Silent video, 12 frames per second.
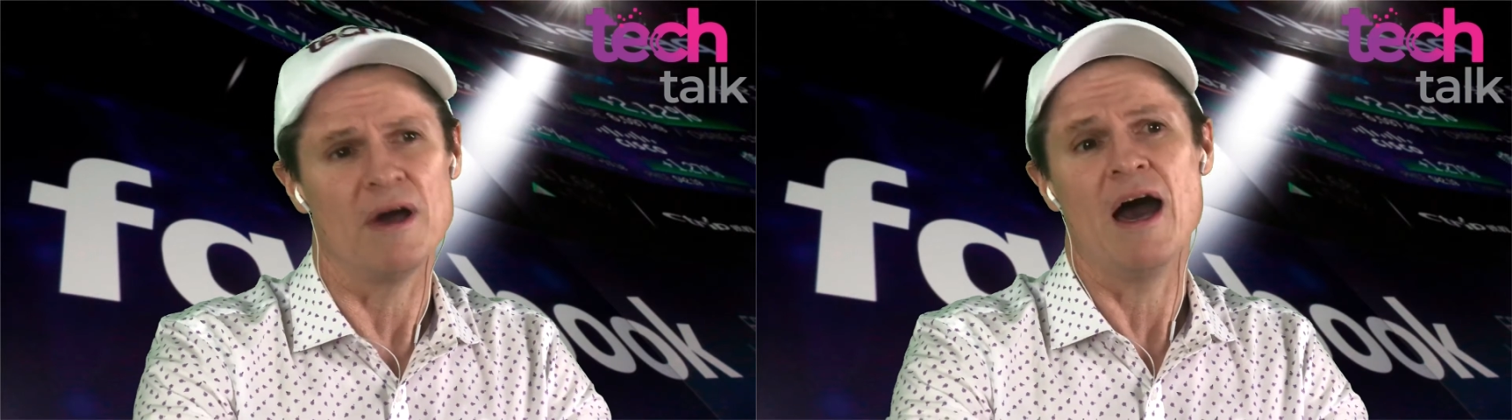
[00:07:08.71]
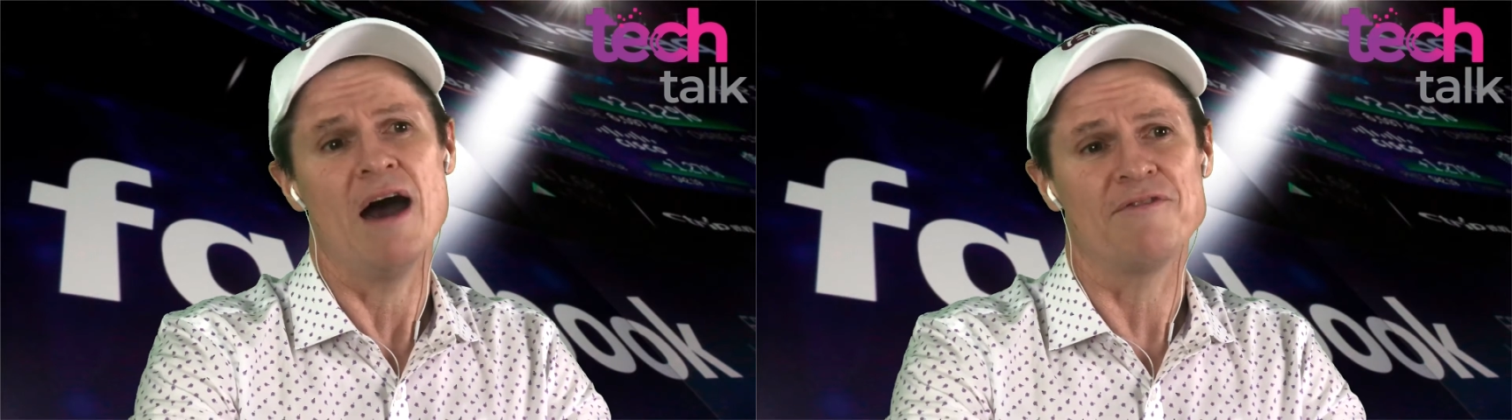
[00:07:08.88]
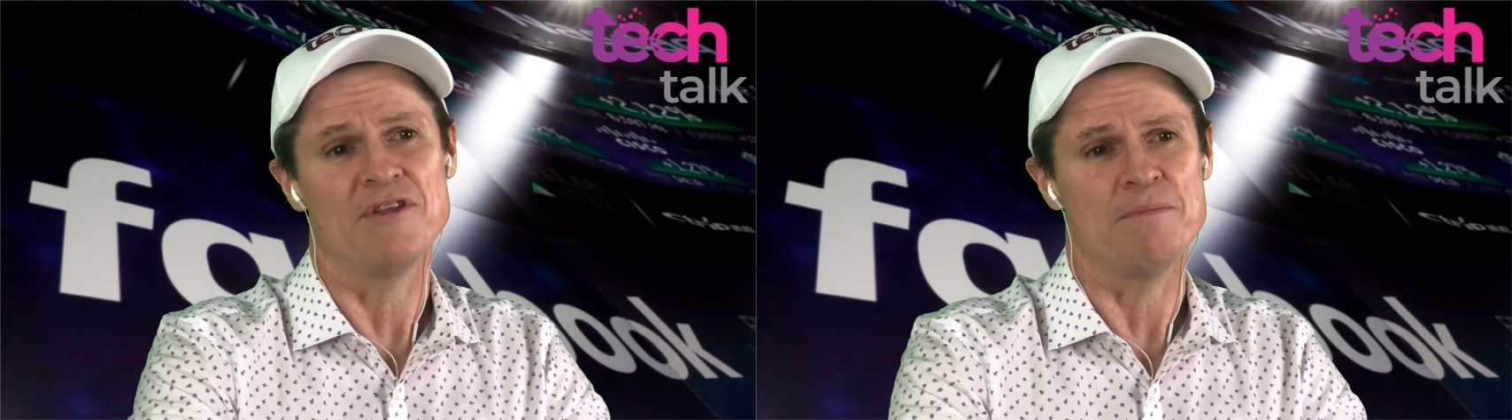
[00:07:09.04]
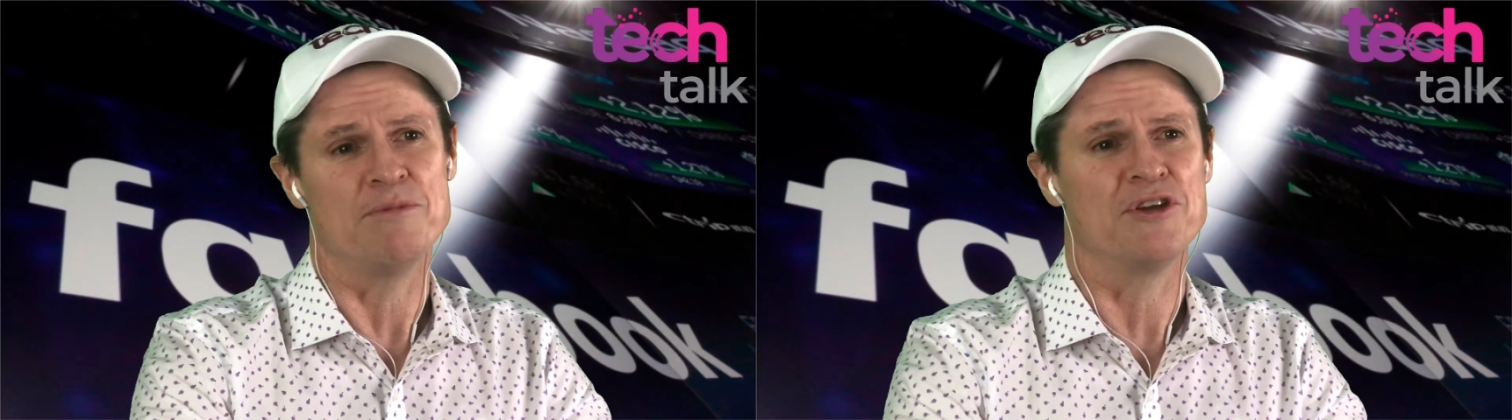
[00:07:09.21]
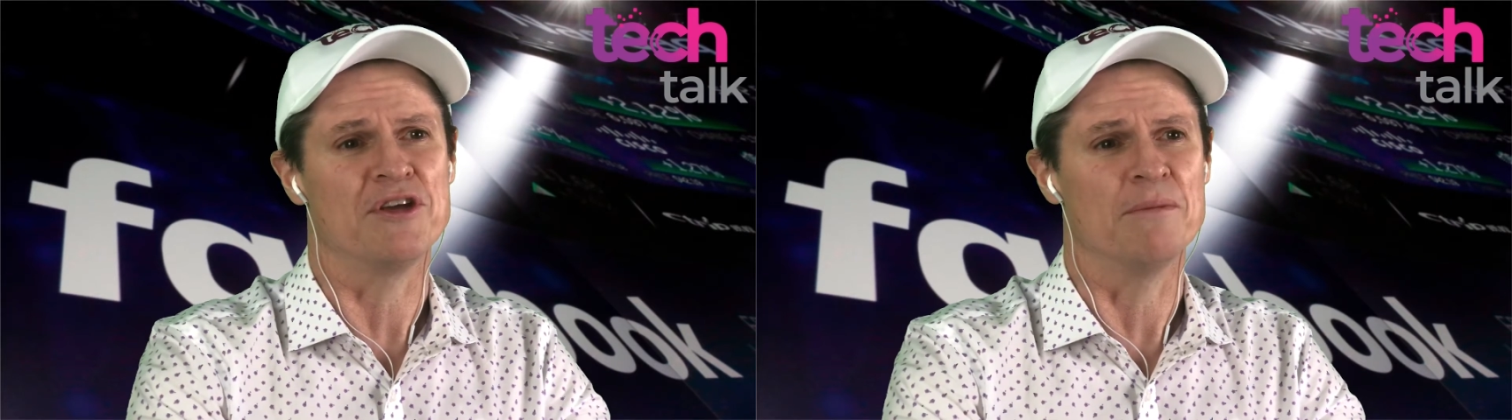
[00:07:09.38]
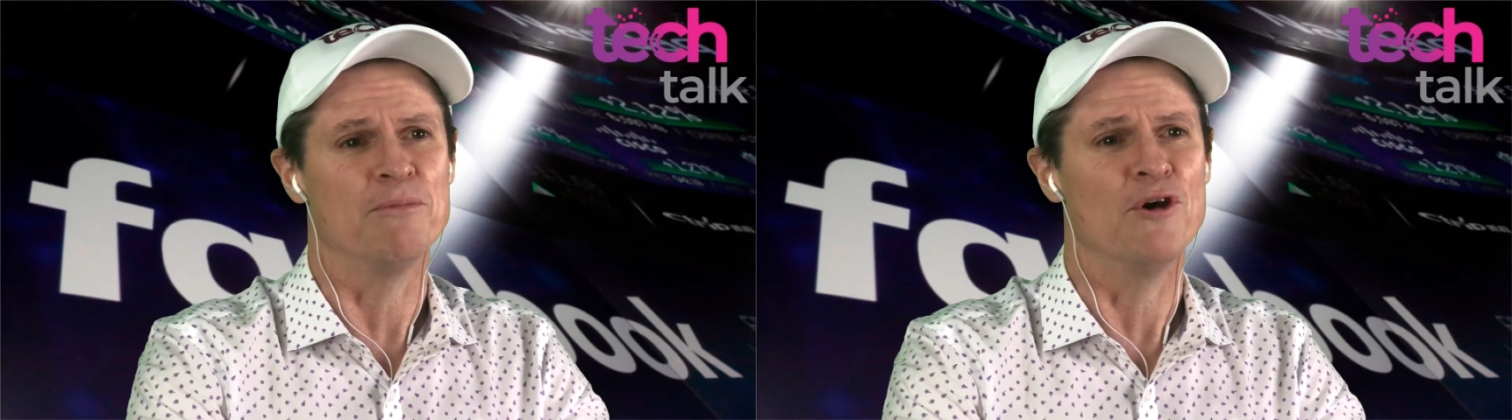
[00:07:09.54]
after that
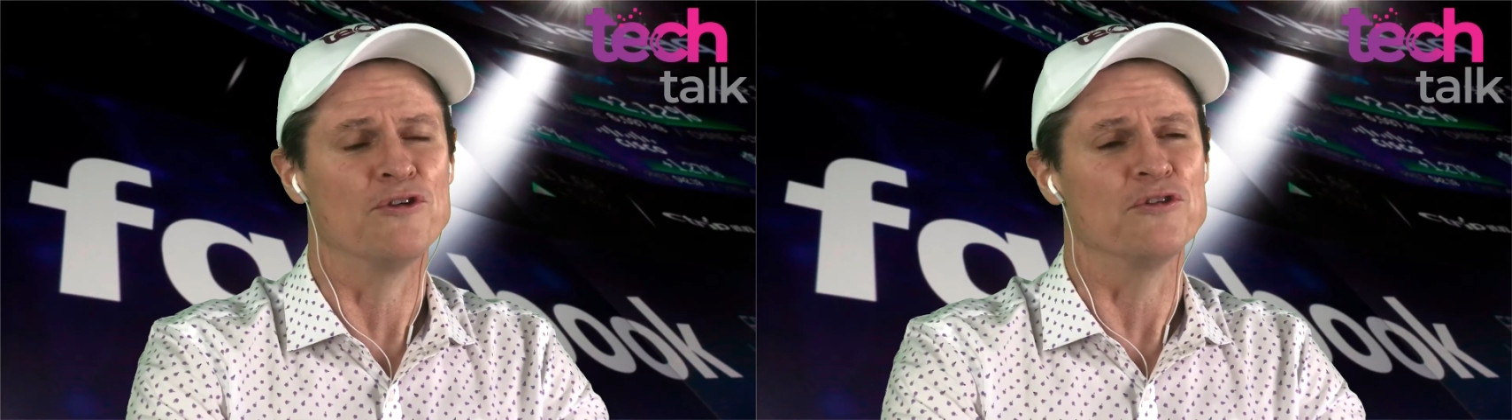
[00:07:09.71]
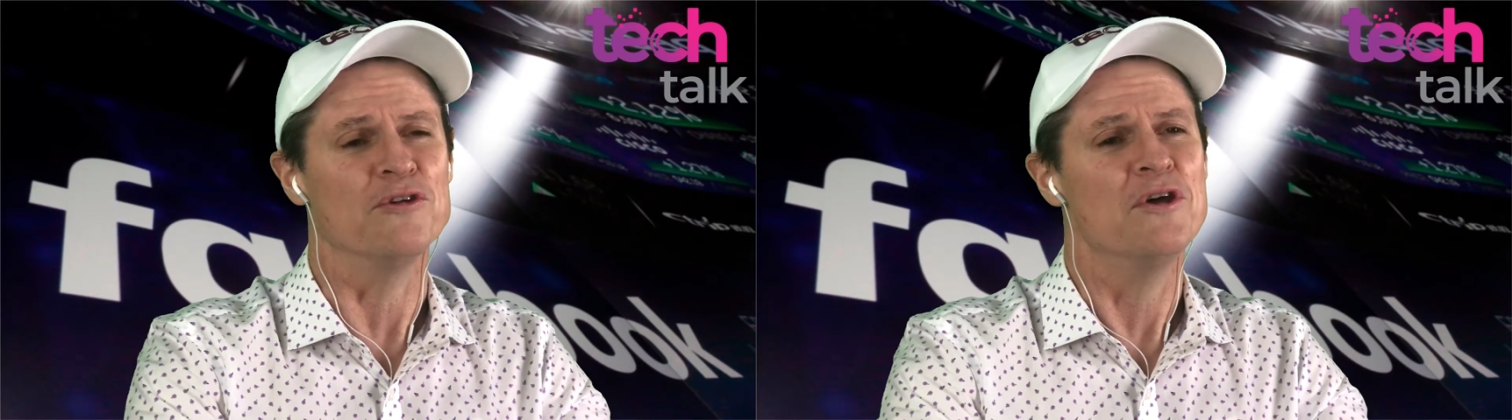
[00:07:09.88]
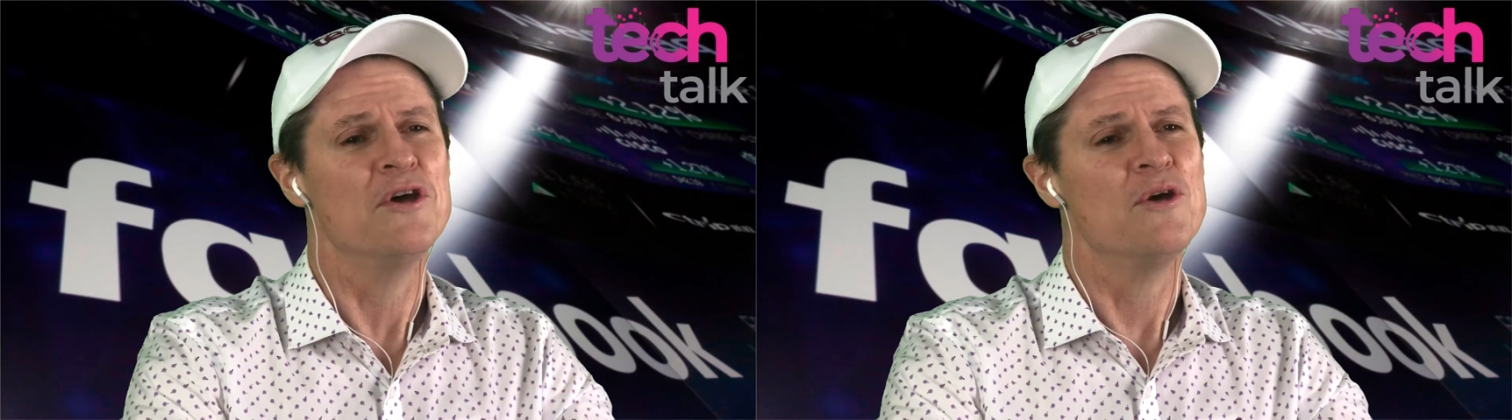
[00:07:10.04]
particular person.